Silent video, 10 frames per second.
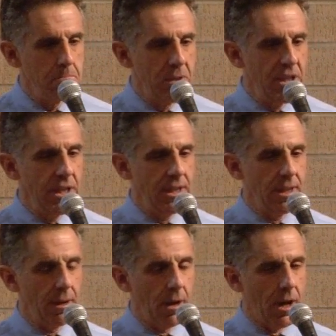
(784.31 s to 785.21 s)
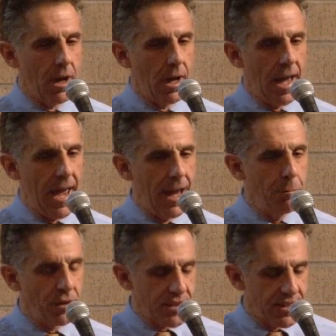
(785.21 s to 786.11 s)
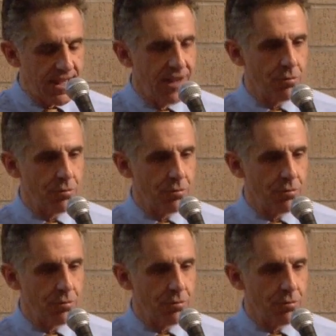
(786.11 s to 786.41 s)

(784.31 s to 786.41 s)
be able to take